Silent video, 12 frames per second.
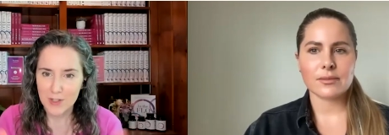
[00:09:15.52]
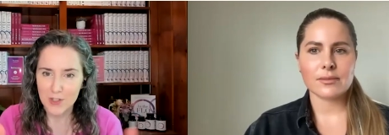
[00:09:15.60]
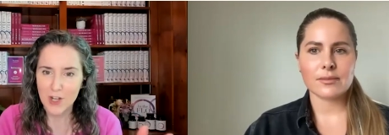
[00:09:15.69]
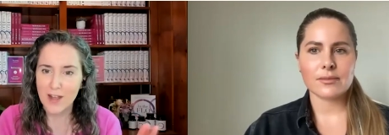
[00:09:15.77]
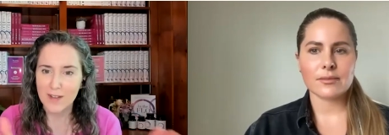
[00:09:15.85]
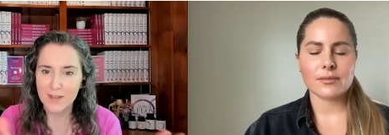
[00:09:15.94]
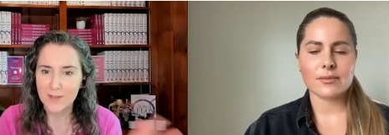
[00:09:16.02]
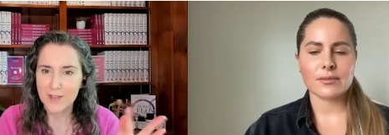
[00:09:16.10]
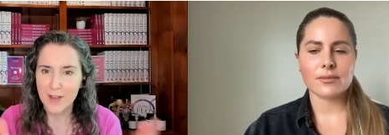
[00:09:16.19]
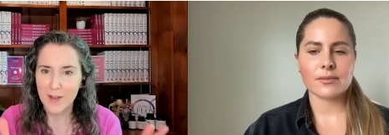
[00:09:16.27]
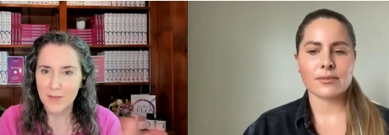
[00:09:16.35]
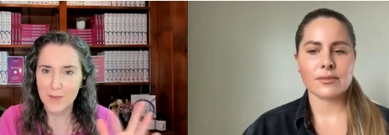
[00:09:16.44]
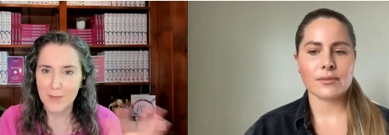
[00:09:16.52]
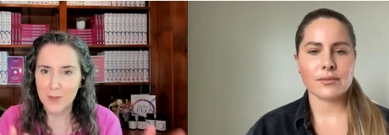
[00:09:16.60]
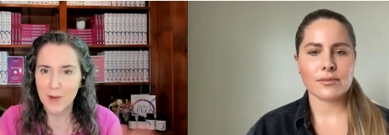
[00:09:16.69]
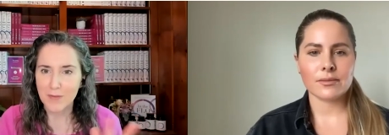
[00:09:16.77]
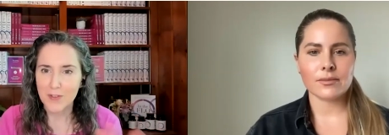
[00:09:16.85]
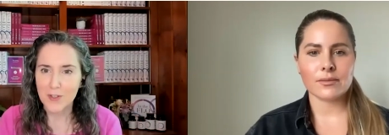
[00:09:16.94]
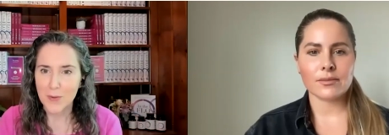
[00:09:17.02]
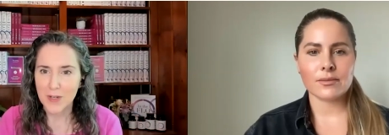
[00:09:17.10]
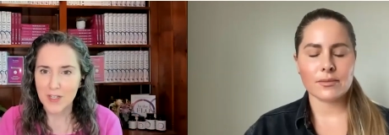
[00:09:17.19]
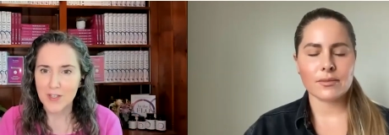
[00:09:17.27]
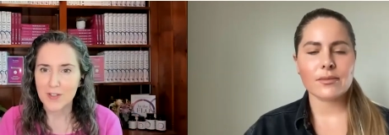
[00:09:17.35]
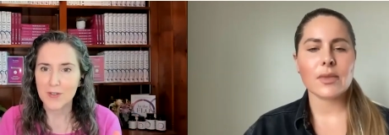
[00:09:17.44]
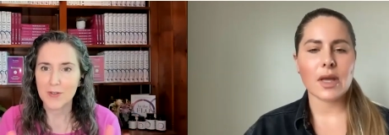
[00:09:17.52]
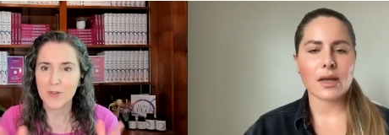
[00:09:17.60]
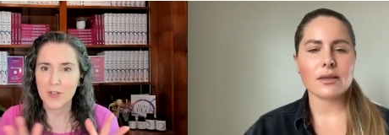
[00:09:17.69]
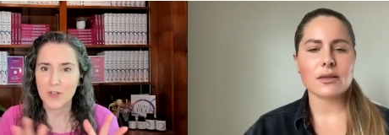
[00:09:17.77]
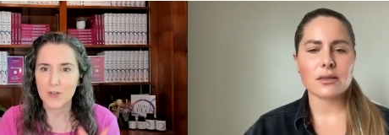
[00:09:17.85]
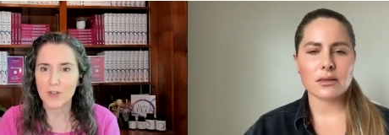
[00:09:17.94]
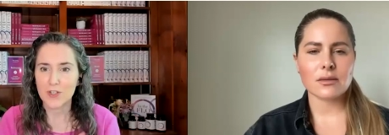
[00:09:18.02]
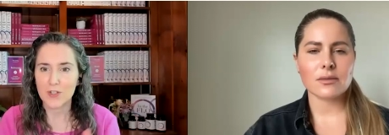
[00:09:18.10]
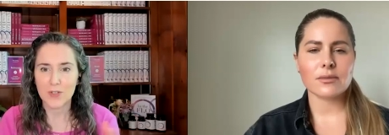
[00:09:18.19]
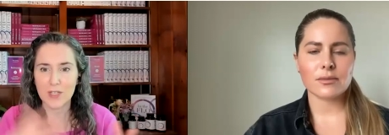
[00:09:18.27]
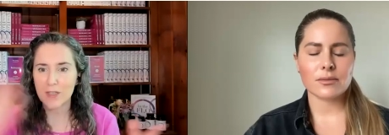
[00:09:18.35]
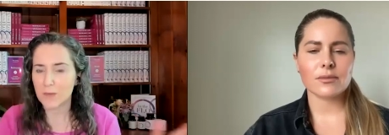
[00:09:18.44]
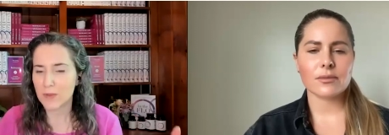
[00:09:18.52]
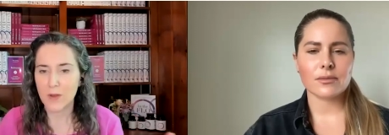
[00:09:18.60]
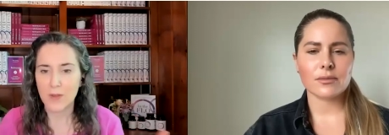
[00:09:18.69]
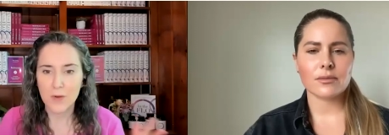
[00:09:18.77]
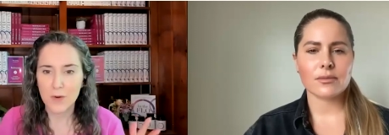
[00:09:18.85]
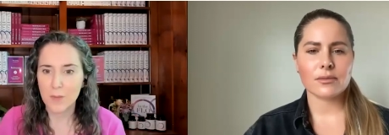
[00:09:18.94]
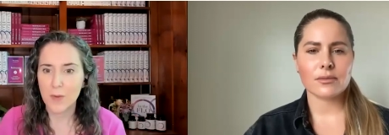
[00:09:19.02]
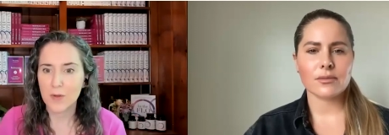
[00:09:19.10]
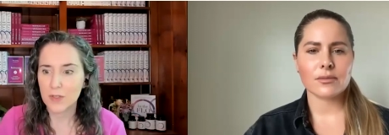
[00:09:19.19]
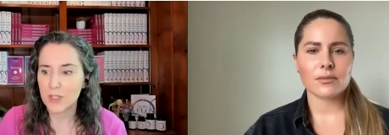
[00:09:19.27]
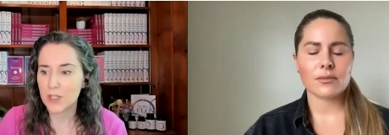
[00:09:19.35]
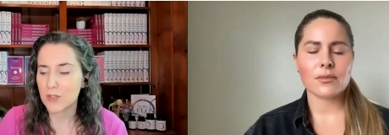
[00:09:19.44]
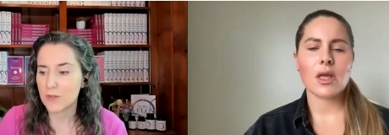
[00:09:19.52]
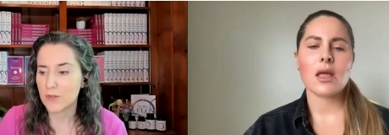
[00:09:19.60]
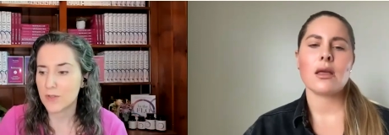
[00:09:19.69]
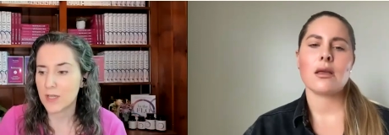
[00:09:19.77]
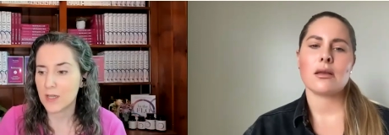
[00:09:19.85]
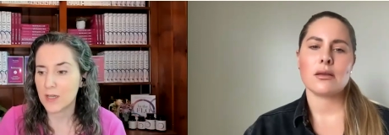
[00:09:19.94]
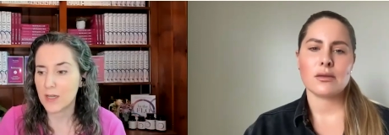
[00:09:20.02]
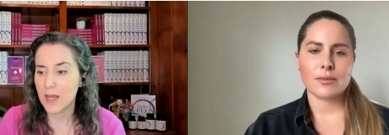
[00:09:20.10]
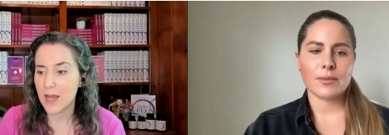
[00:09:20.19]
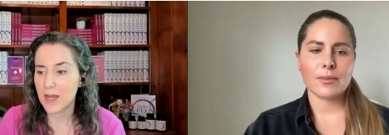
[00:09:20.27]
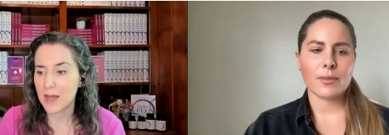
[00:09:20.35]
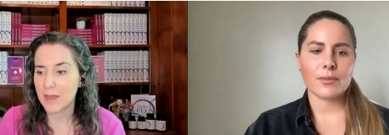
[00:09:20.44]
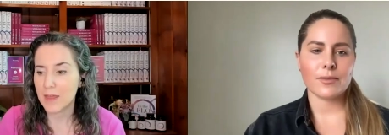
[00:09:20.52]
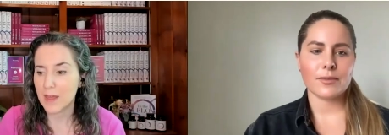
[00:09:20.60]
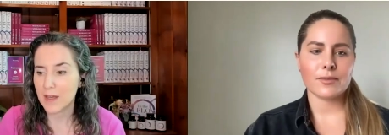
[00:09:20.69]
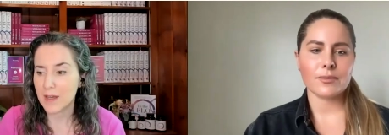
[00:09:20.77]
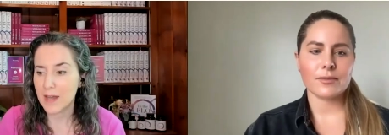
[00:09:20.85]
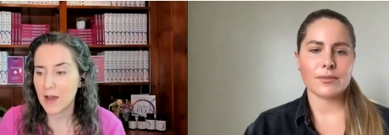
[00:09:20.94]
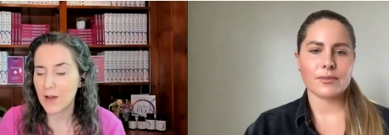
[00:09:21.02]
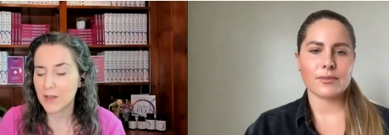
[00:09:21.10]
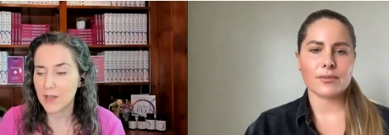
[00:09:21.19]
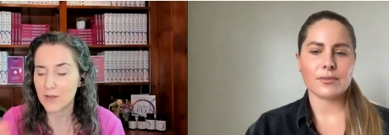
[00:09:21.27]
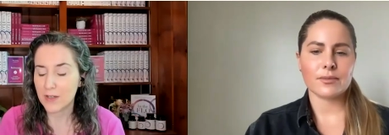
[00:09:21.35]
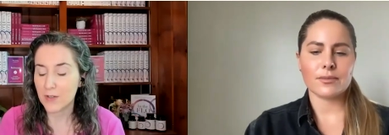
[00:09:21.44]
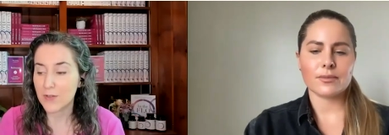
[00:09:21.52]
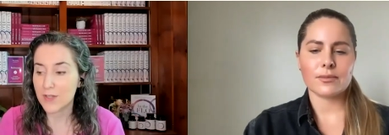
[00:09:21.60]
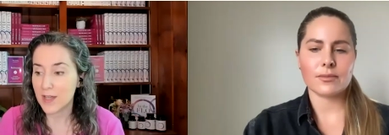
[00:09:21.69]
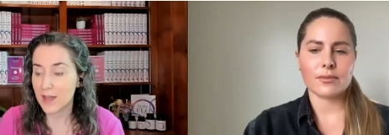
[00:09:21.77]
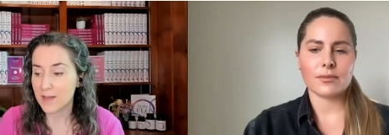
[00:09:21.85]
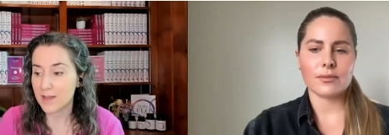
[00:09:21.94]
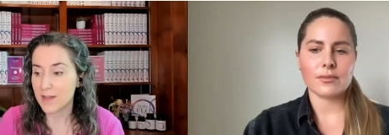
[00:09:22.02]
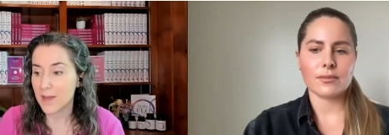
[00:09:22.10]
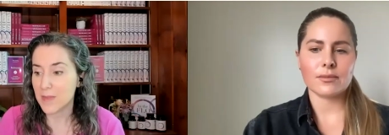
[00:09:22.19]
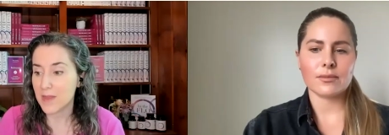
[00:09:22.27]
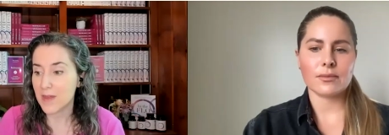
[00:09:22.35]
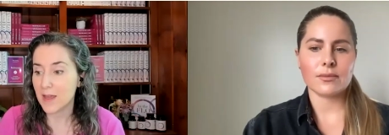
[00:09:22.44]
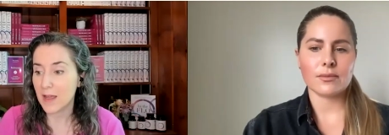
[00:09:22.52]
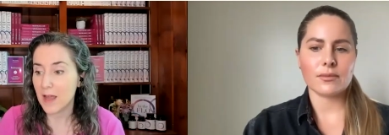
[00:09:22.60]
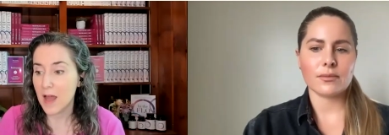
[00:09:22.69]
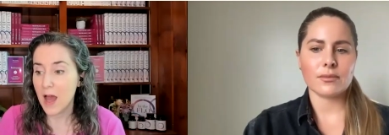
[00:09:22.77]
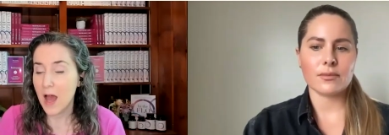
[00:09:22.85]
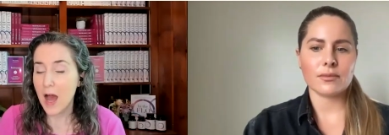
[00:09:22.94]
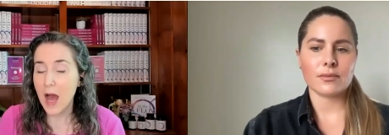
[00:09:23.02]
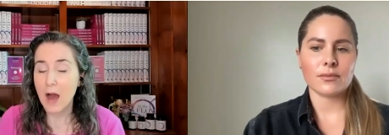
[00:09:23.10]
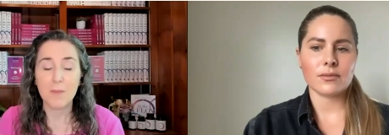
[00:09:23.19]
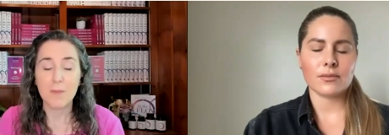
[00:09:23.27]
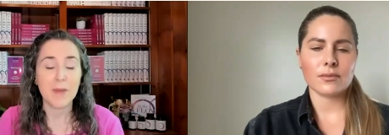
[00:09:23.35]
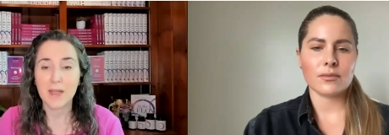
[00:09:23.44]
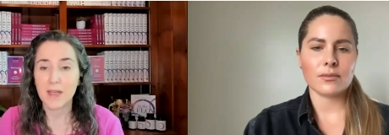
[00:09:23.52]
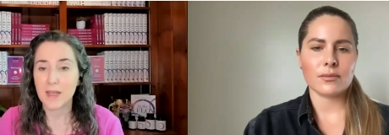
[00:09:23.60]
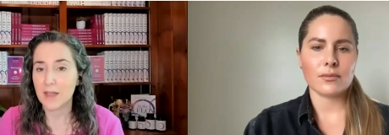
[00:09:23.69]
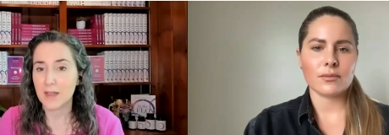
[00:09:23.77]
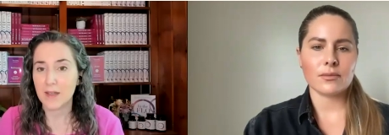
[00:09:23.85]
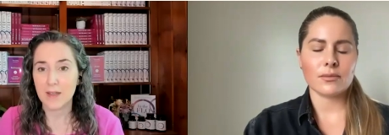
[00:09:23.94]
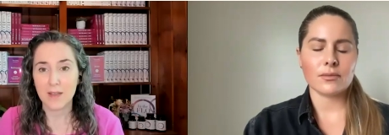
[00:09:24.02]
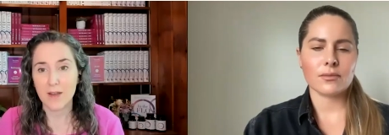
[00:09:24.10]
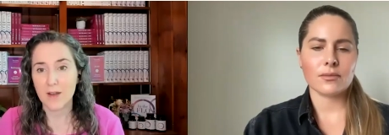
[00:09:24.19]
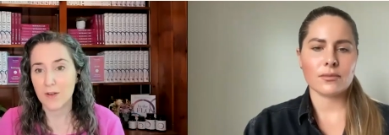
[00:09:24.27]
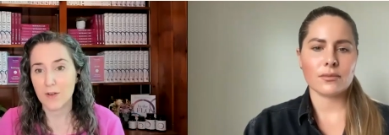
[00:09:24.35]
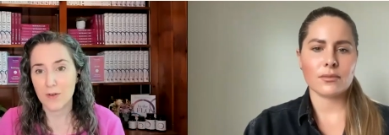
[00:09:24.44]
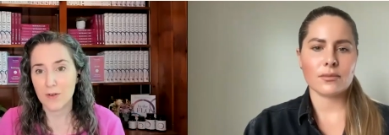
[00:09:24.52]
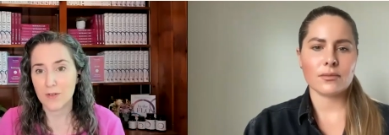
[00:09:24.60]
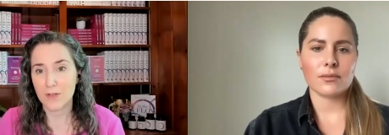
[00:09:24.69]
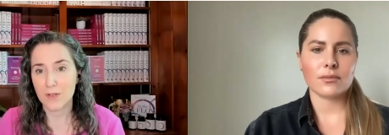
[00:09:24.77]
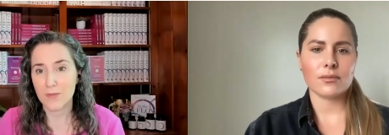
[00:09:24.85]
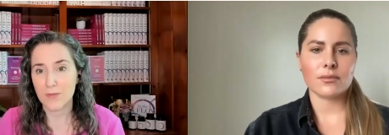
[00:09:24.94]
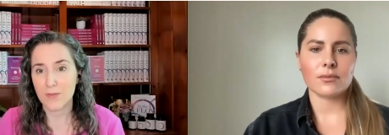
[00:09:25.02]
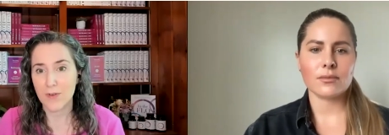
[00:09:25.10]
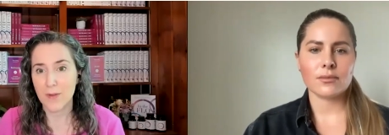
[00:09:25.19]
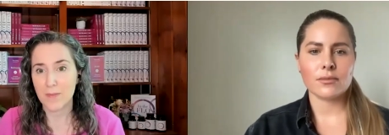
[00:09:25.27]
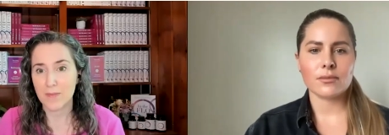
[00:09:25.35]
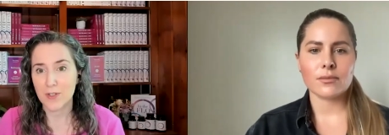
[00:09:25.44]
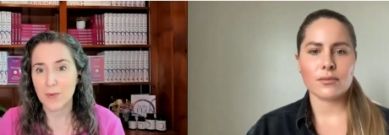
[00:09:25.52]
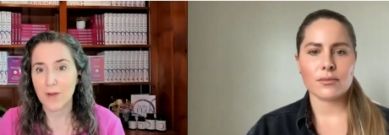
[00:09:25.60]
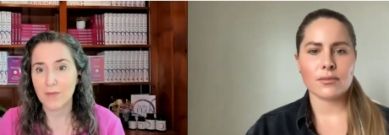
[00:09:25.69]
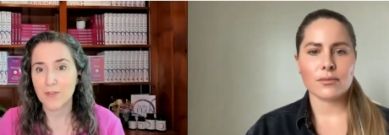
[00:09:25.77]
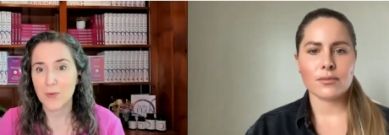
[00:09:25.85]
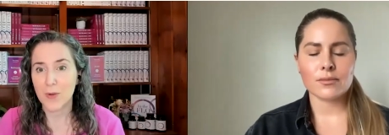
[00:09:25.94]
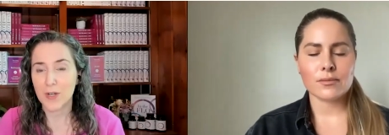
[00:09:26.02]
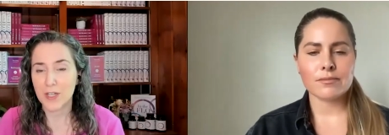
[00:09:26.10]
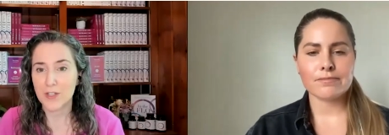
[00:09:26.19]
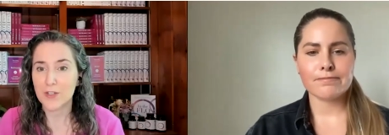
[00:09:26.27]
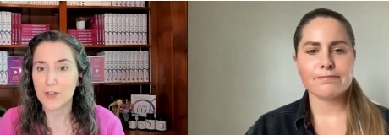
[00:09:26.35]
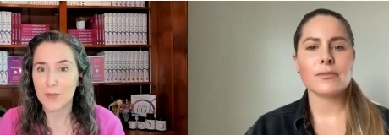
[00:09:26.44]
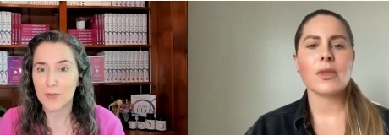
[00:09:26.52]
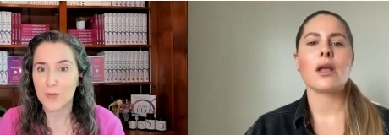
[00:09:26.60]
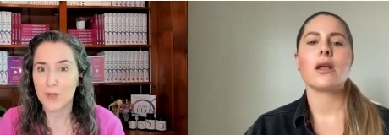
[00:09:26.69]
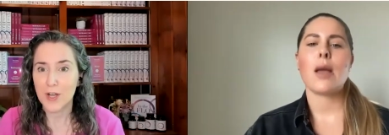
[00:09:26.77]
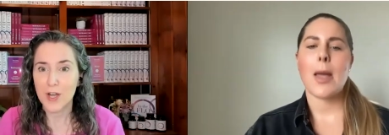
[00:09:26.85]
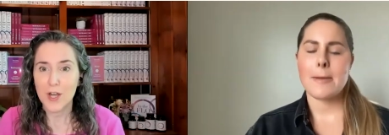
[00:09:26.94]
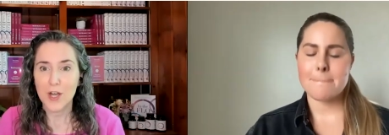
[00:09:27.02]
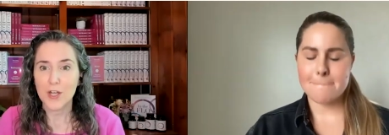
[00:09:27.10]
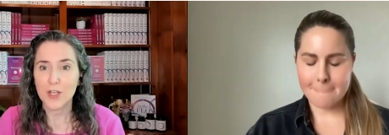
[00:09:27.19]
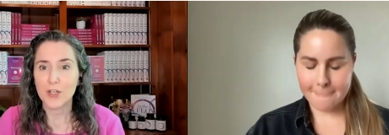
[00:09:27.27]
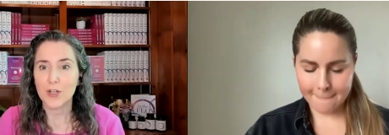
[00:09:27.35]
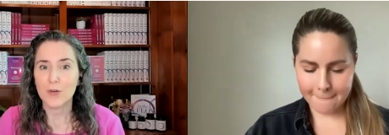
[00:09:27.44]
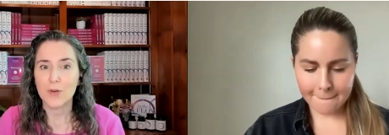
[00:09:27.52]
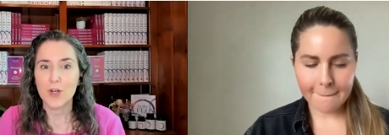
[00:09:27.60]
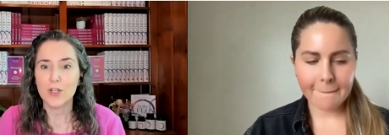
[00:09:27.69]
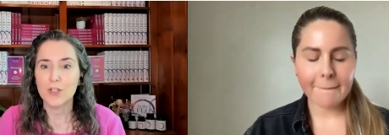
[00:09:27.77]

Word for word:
Speaker 1: child self from 12 to 22 you know just dealing with all the hormonal issues and and i think now hearing you say the same thing how many young girls from 12 to 22 you know